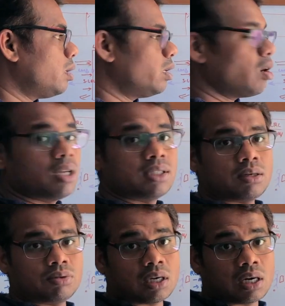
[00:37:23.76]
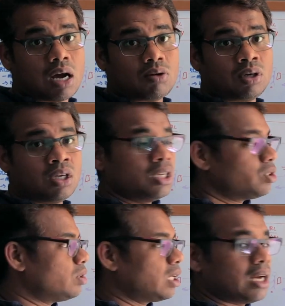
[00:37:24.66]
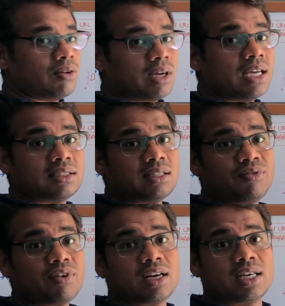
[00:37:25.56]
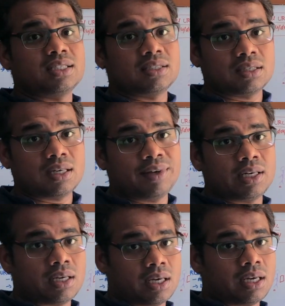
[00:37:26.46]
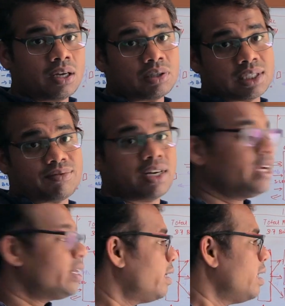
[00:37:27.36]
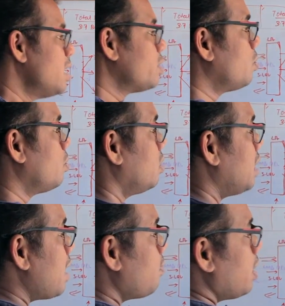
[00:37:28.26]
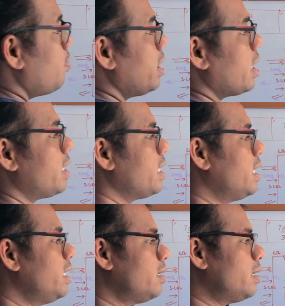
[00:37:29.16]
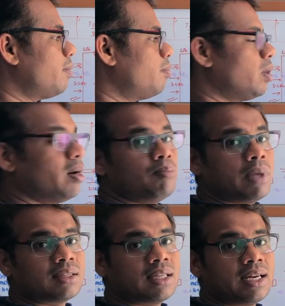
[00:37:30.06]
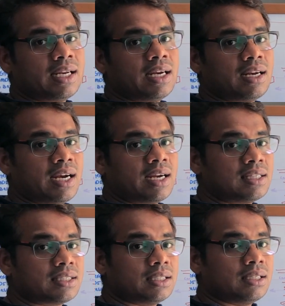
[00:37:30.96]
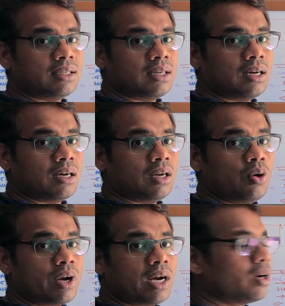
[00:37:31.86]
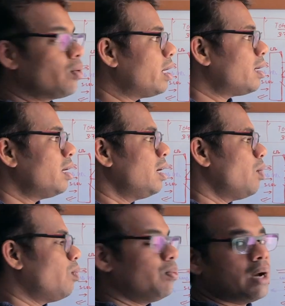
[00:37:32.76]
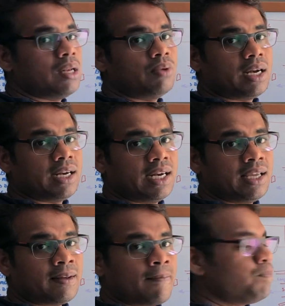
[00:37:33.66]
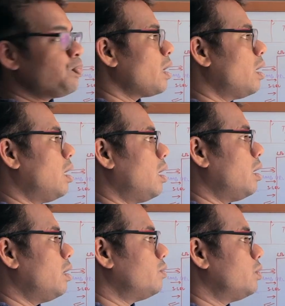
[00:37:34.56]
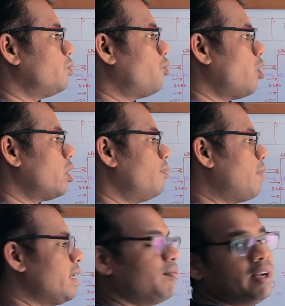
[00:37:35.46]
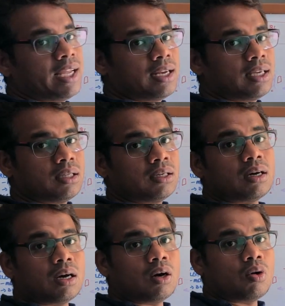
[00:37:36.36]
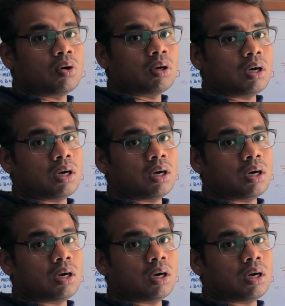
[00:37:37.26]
knowledge around the cloud, so the cloud has the different region concept, right? So that way we can really make the read latency lower and lower while we are reading by replicating the whole